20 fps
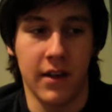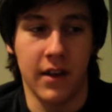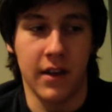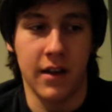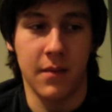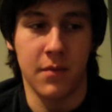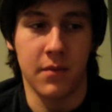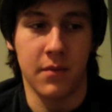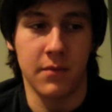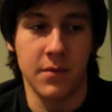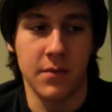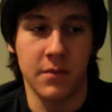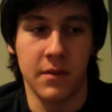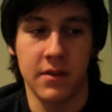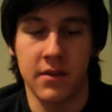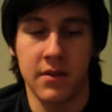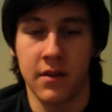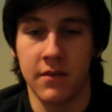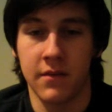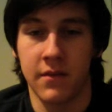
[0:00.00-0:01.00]
any problems with it
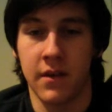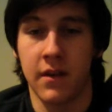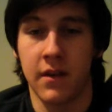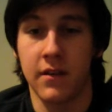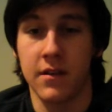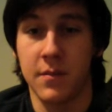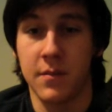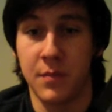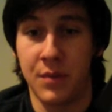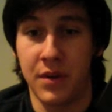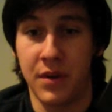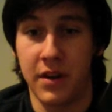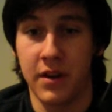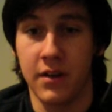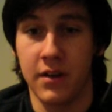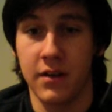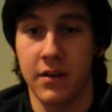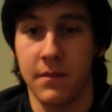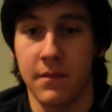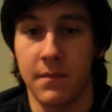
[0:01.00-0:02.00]
so far, and it's pretty
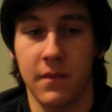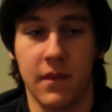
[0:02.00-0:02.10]
good.